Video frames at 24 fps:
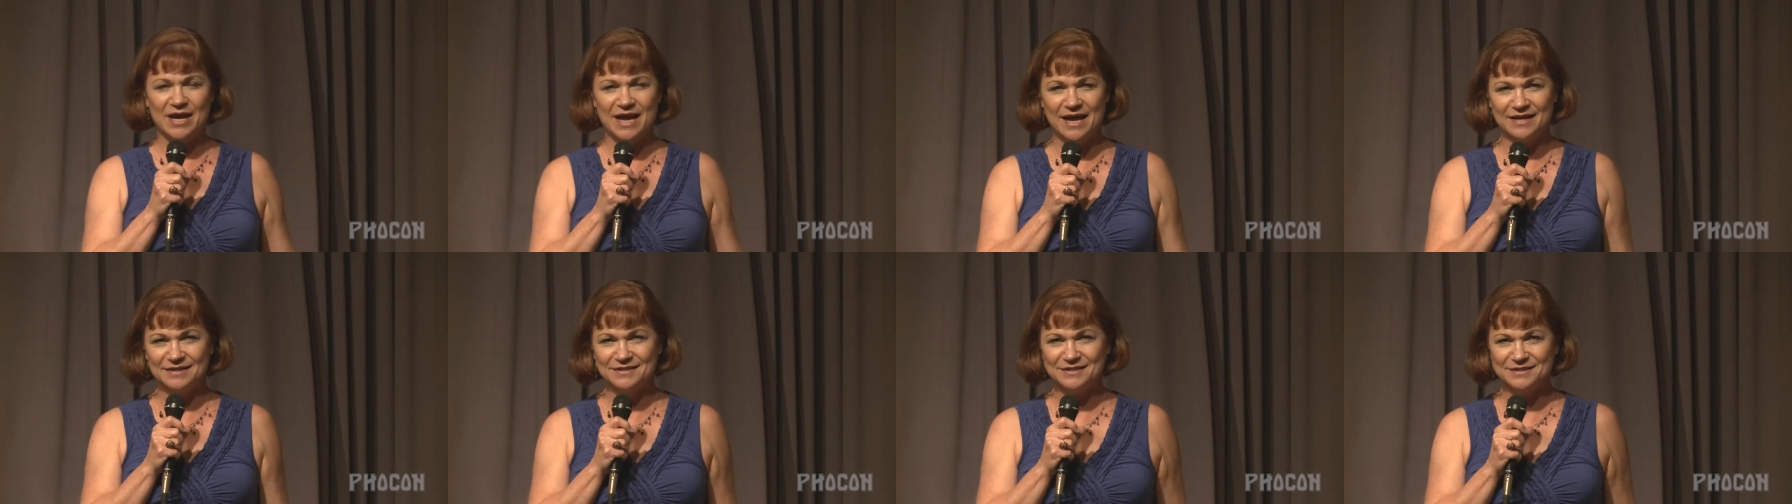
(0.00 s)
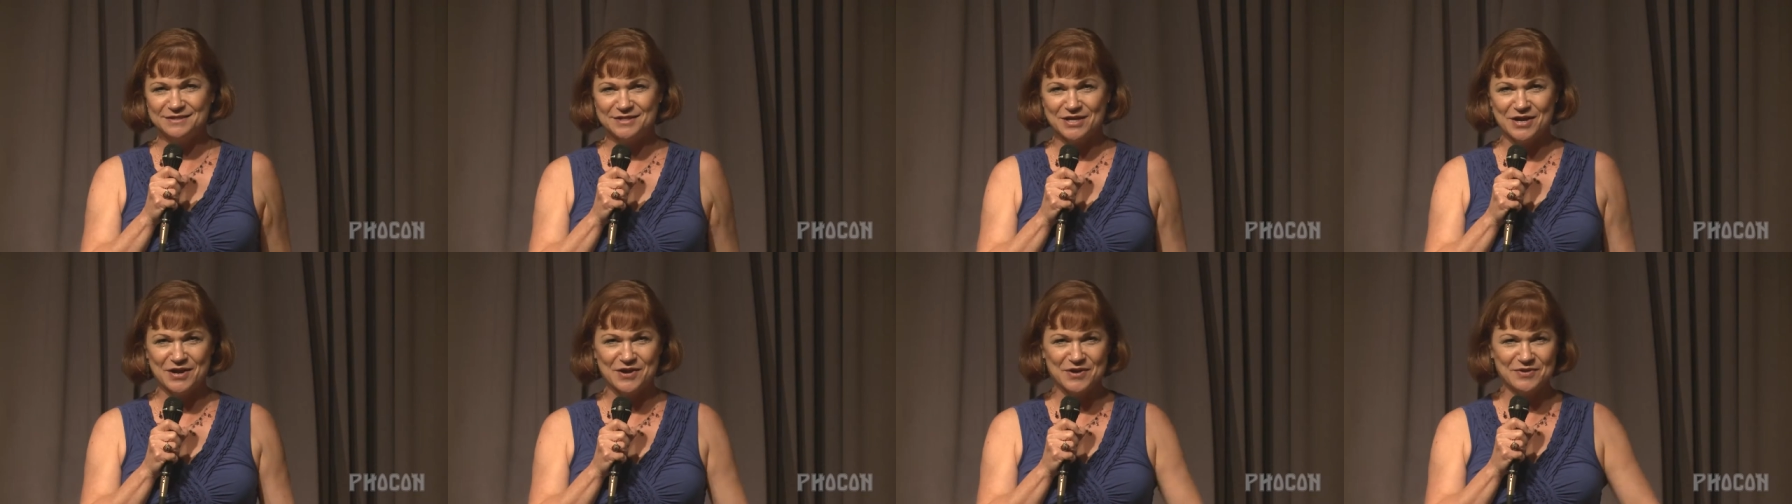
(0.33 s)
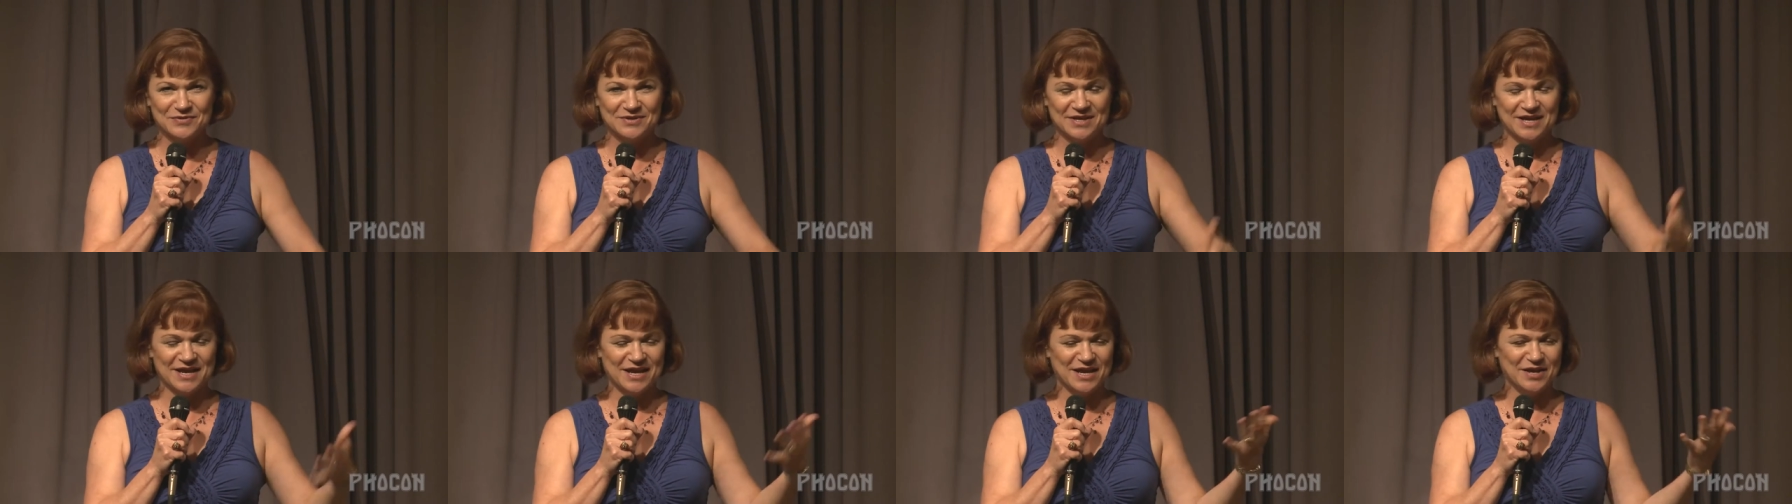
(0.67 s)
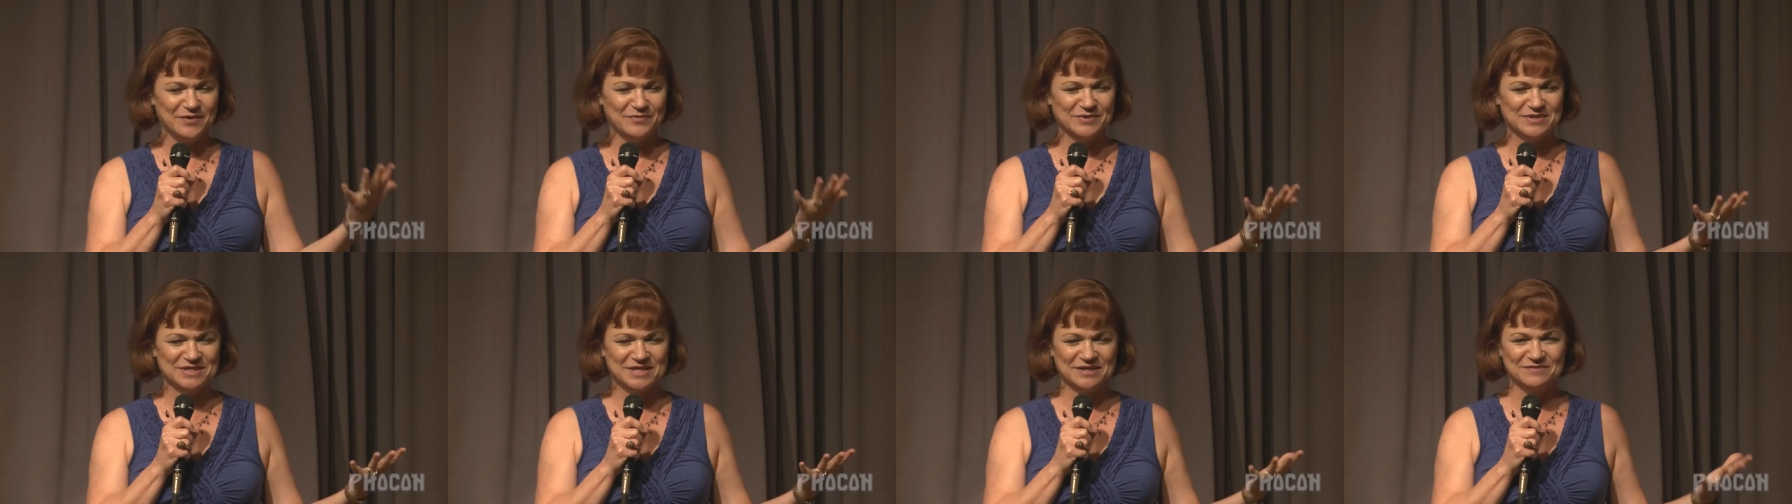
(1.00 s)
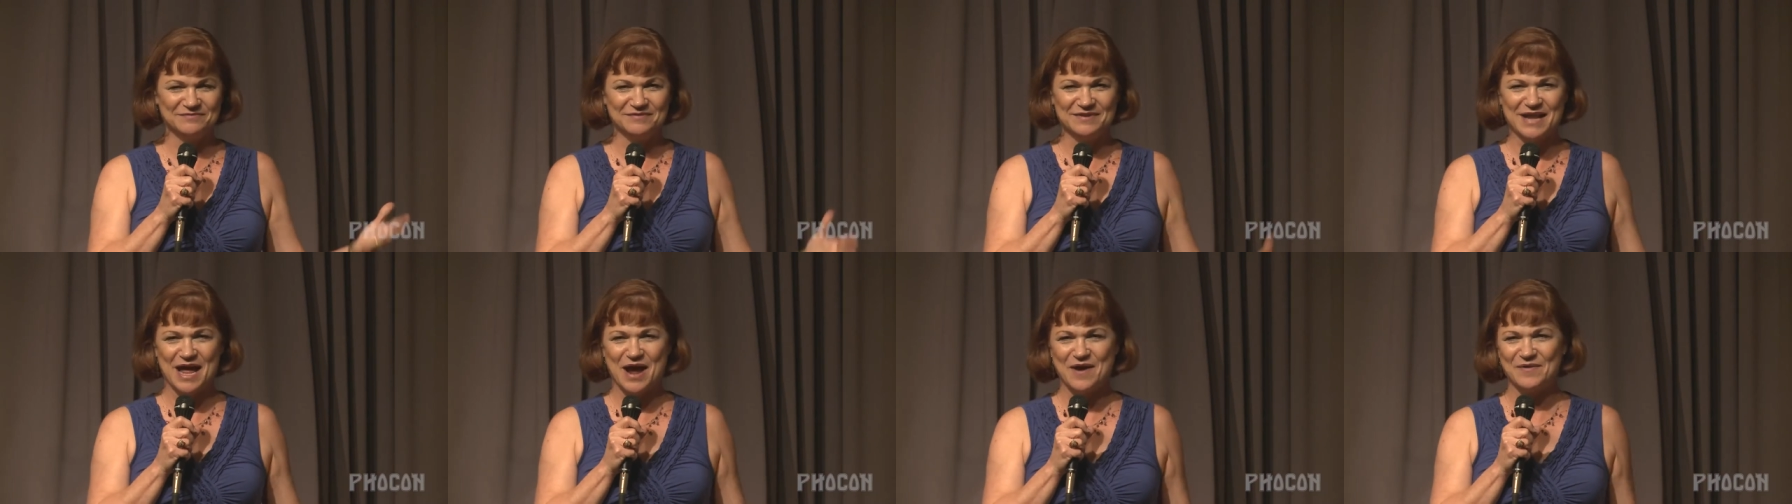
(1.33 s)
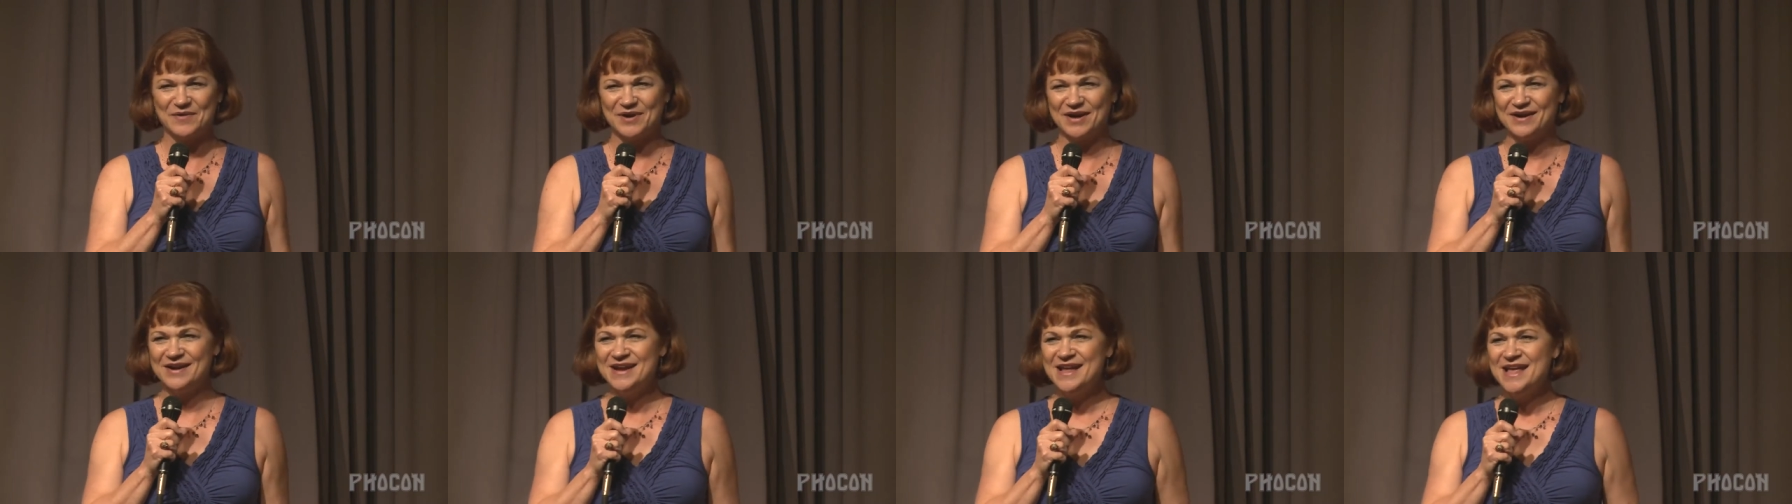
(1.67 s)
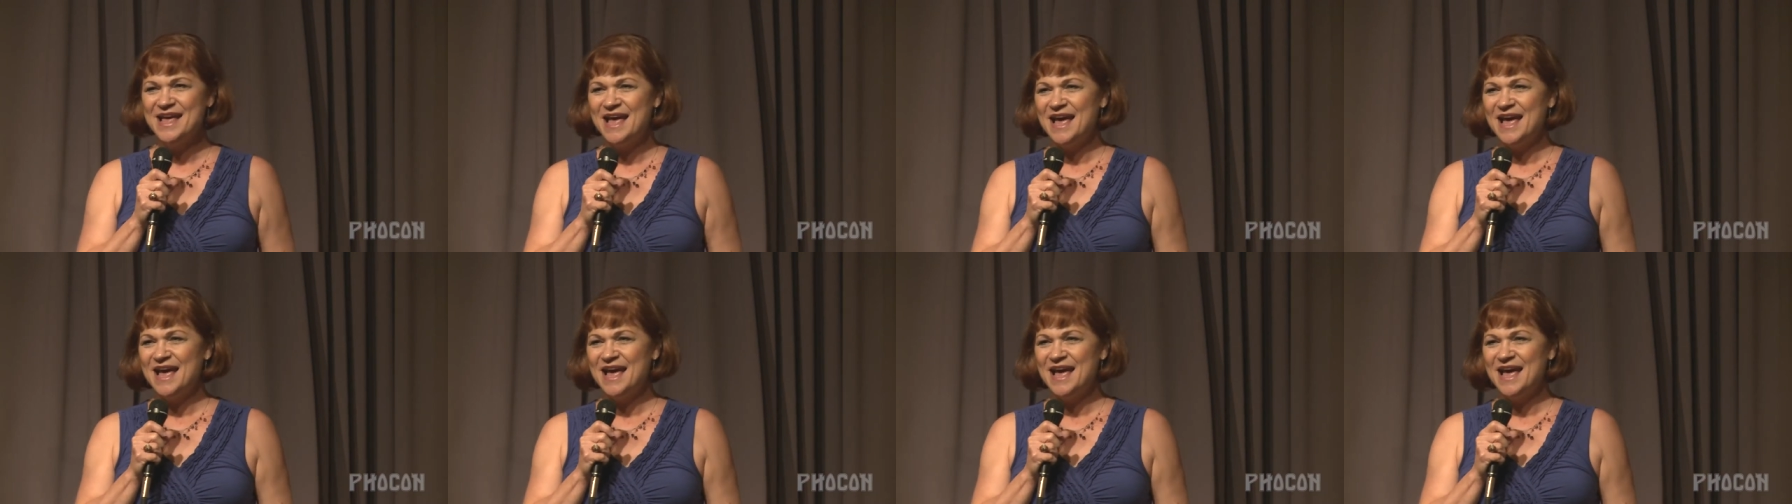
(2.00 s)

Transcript: head to toe. The cake was in flour.